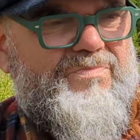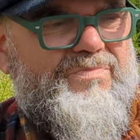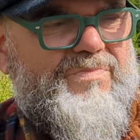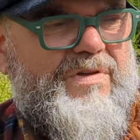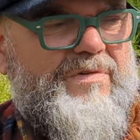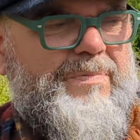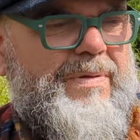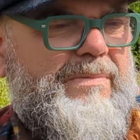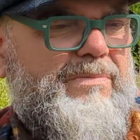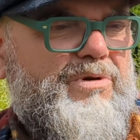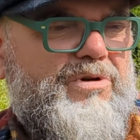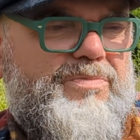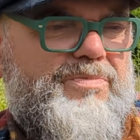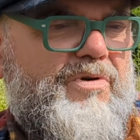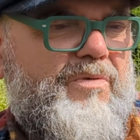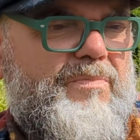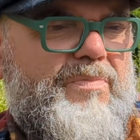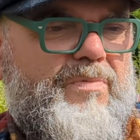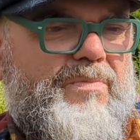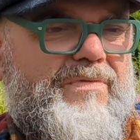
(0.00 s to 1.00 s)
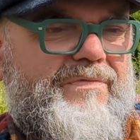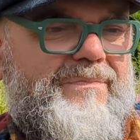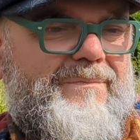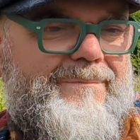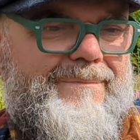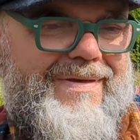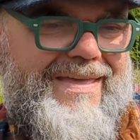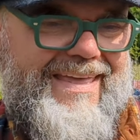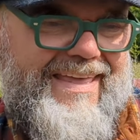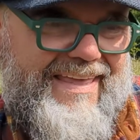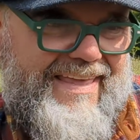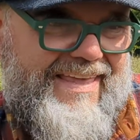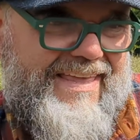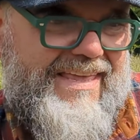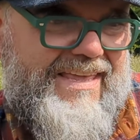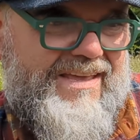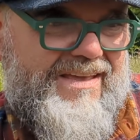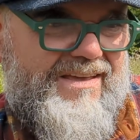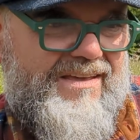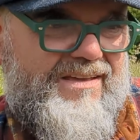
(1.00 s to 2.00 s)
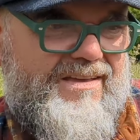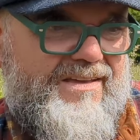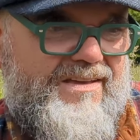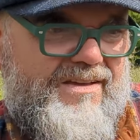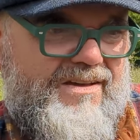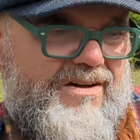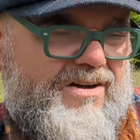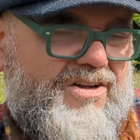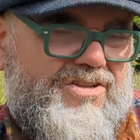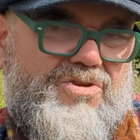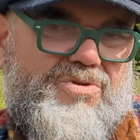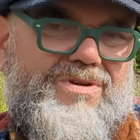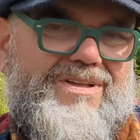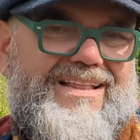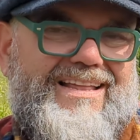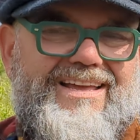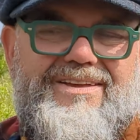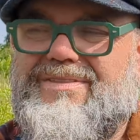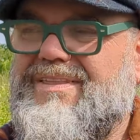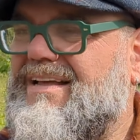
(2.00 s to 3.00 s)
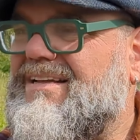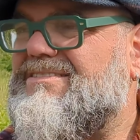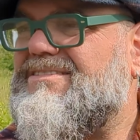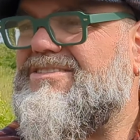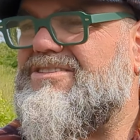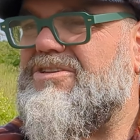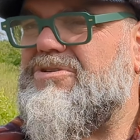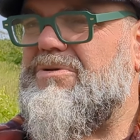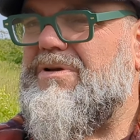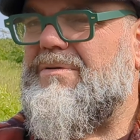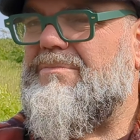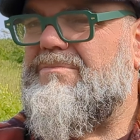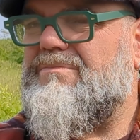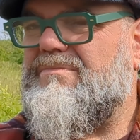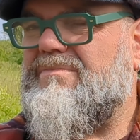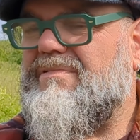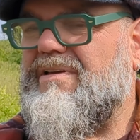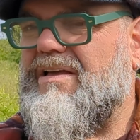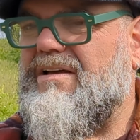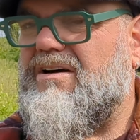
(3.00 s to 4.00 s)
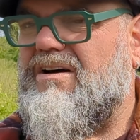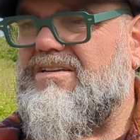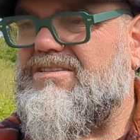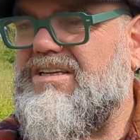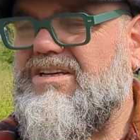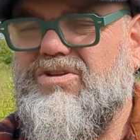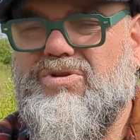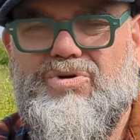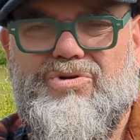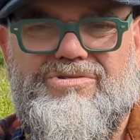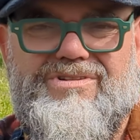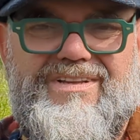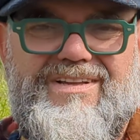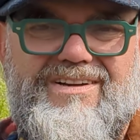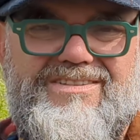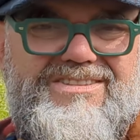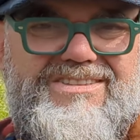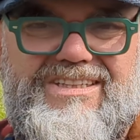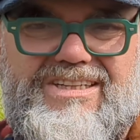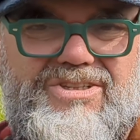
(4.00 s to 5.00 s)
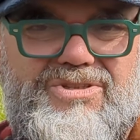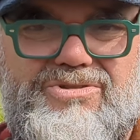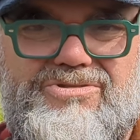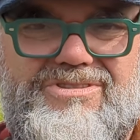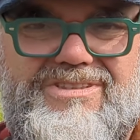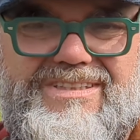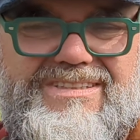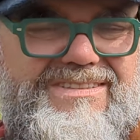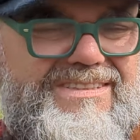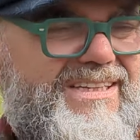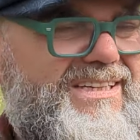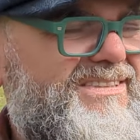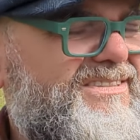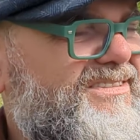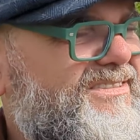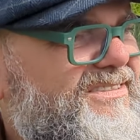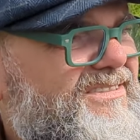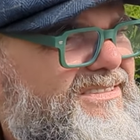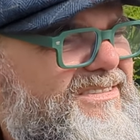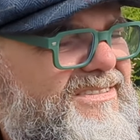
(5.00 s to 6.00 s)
But if people got a problem with me, I don't allow that to. I'd ignore it. I just ignore it these days.